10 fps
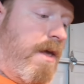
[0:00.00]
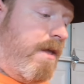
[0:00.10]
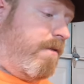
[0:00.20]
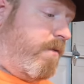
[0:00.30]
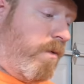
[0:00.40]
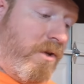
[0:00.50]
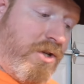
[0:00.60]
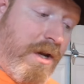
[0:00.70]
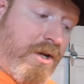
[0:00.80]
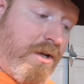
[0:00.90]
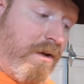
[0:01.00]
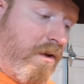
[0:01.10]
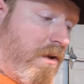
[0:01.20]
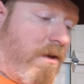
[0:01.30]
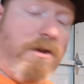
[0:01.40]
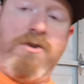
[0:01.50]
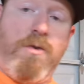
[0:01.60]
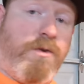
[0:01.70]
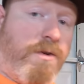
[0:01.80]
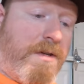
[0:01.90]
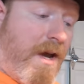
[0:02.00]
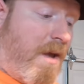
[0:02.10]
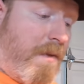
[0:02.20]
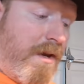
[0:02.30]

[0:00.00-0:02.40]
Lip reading: and the fuel injection controls your timing